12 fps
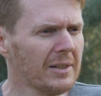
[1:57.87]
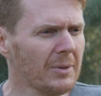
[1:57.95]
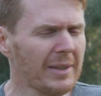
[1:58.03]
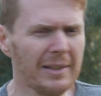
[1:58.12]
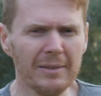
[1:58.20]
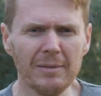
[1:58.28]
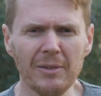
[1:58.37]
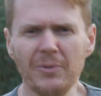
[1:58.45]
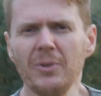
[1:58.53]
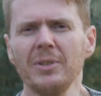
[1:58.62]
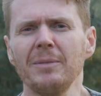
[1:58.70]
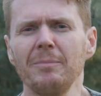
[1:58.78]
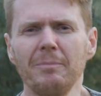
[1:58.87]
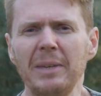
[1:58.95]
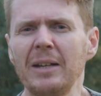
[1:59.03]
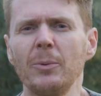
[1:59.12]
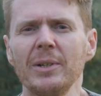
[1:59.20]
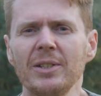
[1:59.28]
So I think the first
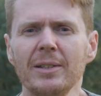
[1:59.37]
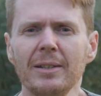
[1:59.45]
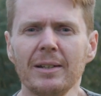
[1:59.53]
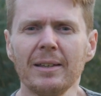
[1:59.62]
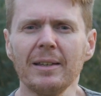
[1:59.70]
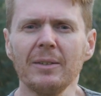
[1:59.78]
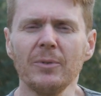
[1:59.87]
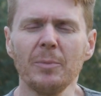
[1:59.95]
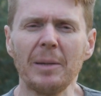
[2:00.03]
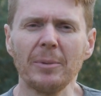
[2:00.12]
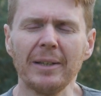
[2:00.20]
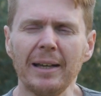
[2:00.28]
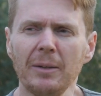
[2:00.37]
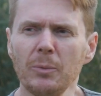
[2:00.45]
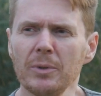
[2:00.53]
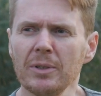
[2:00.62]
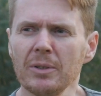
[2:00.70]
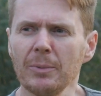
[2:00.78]
big question that I think a few people
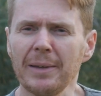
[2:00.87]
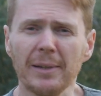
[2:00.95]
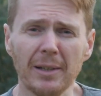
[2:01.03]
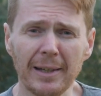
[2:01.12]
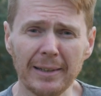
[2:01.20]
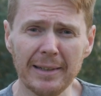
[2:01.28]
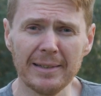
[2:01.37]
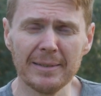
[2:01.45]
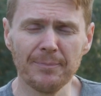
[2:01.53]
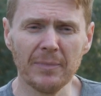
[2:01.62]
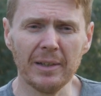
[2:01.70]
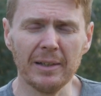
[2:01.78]
had was around the light leaks.